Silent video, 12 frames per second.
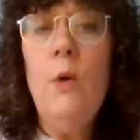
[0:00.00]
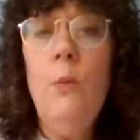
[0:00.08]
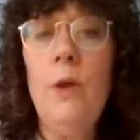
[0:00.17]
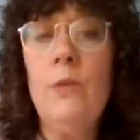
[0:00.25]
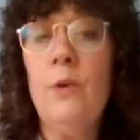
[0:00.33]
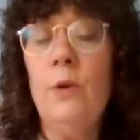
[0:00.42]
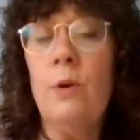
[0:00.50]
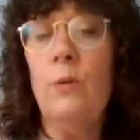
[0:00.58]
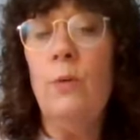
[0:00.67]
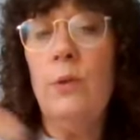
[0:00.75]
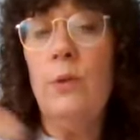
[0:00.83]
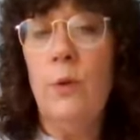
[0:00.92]
with
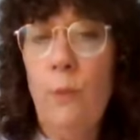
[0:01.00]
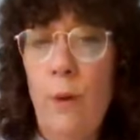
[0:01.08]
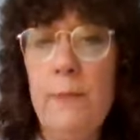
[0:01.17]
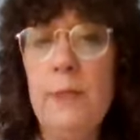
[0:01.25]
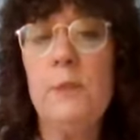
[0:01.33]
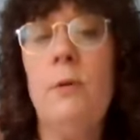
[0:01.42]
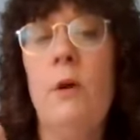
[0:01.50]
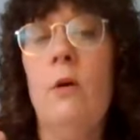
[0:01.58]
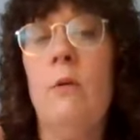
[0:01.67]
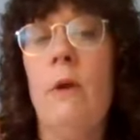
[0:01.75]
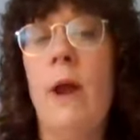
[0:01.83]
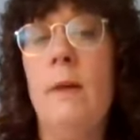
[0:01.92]
your women's
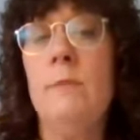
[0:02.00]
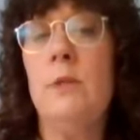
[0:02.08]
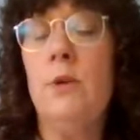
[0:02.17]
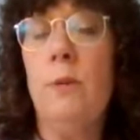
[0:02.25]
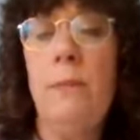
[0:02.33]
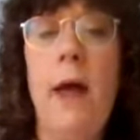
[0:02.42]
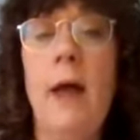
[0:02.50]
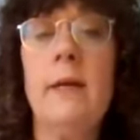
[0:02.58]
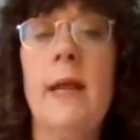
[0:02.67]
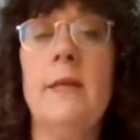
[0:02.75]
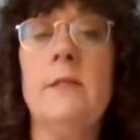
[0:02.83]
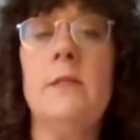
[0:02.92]
programs and your
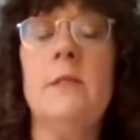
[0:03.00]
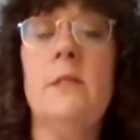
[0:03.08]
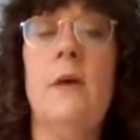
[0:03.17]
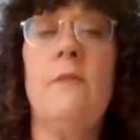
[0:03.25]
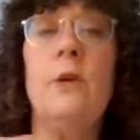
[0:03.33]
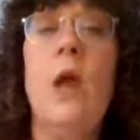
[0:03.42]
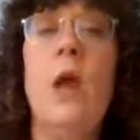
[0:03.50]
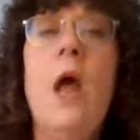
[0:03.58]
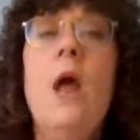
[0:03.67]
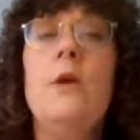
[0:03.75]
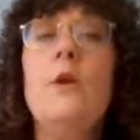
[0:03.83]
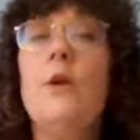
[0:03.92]
podcasts and stuff. And
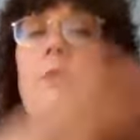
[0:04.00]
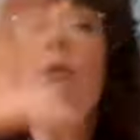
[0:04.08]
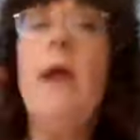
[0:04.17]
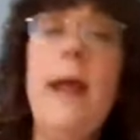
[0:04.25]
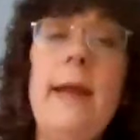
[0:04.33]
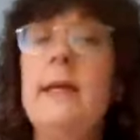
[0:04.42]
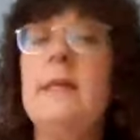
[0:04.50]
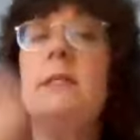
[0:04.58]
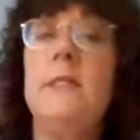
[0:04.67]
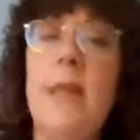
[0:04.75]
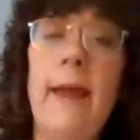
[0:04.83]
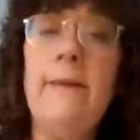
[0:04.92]
you're creating a
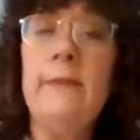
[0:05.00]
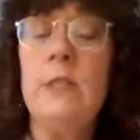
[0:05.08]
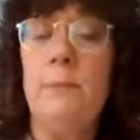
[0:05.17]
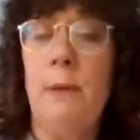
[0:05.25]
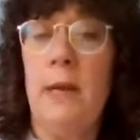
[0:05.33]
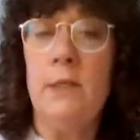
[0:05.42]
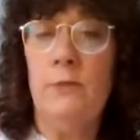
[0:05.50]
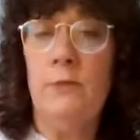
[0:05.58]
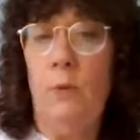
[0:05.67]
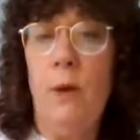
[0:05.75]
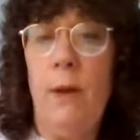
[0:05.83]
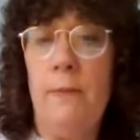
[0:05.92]
safe space
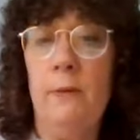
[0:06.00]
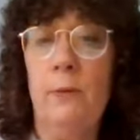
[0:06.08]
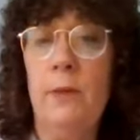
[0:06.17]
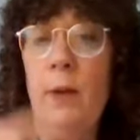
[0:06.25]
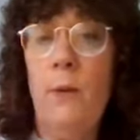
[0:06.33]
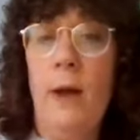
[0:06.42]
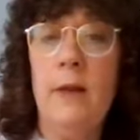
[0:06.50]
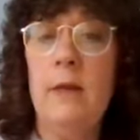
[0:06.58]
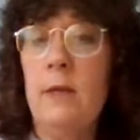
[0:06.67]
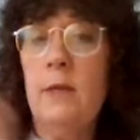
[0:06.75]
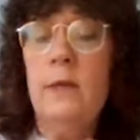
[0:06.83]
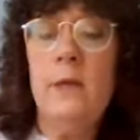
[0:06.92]
for women when they
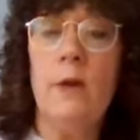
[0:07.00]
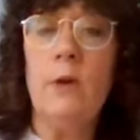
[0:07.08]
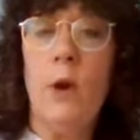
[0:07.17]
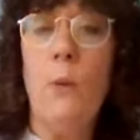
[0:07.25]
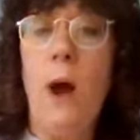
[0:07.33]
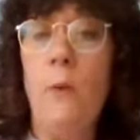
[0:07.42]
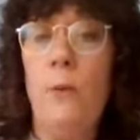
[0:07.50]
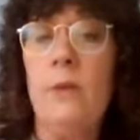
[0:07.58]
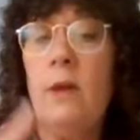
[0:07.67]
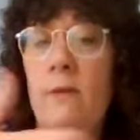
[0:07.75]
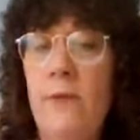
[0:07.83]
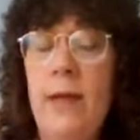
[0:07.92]
want, to go out with
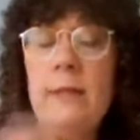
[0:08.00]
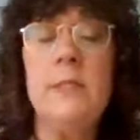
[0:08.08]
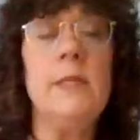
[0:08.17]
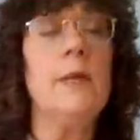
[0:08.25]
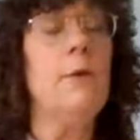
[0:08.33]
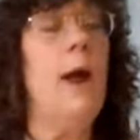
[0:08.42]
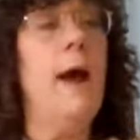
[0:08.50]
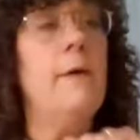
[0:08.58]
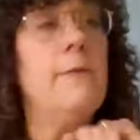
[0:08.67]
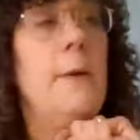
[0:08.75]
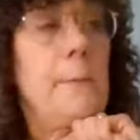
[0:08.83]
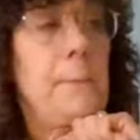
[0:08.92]
the events that you
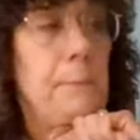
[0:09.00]
have.